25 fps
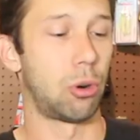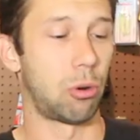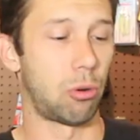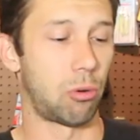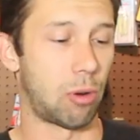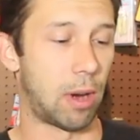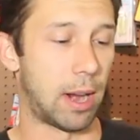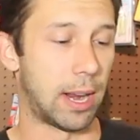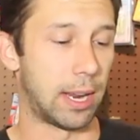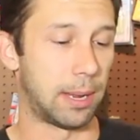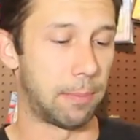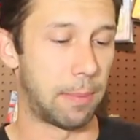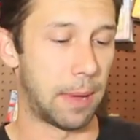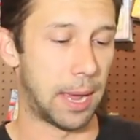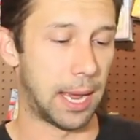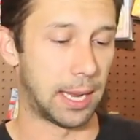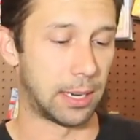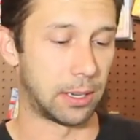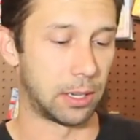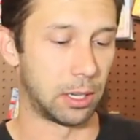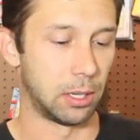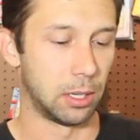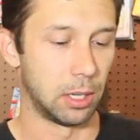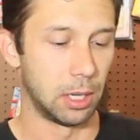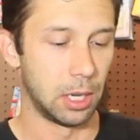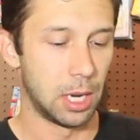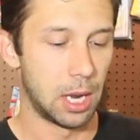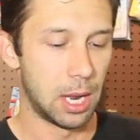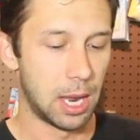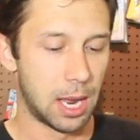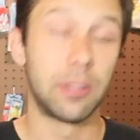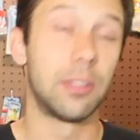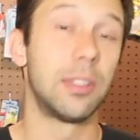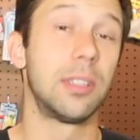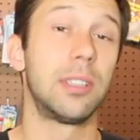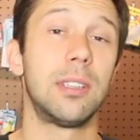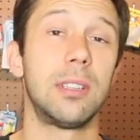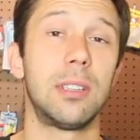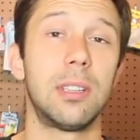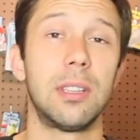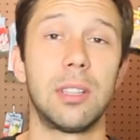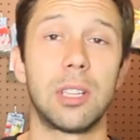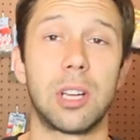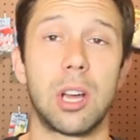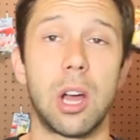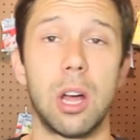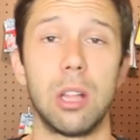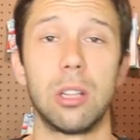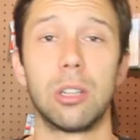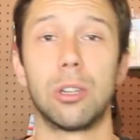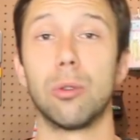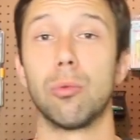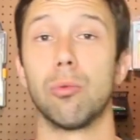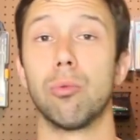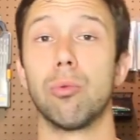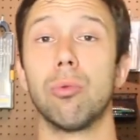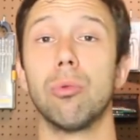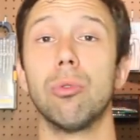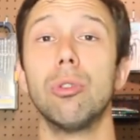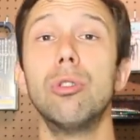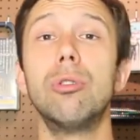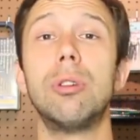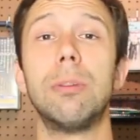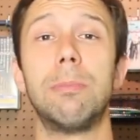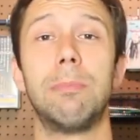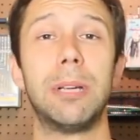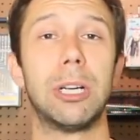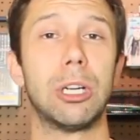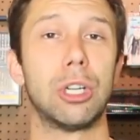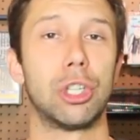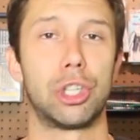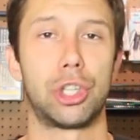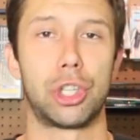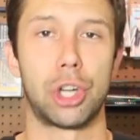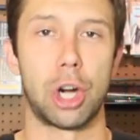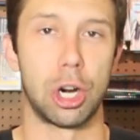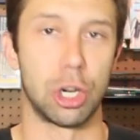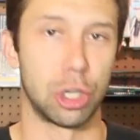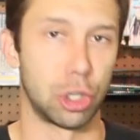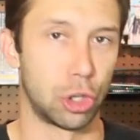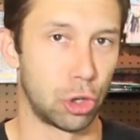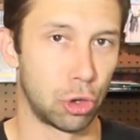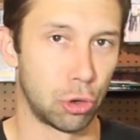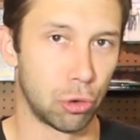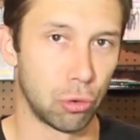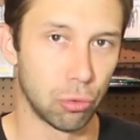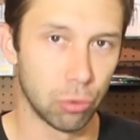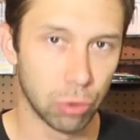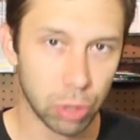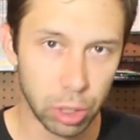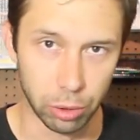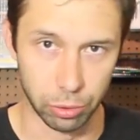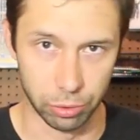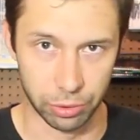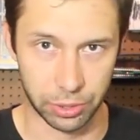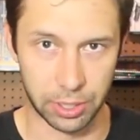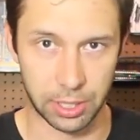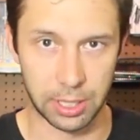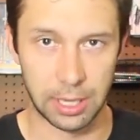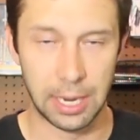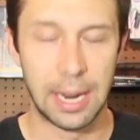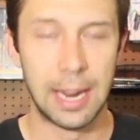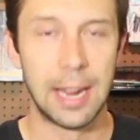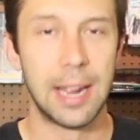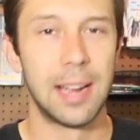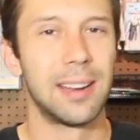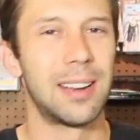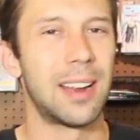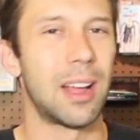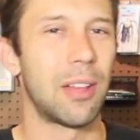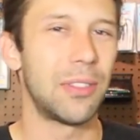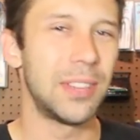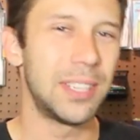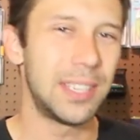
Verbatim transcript: crankbait. This is in the color Root Beer Chartreuse. Now,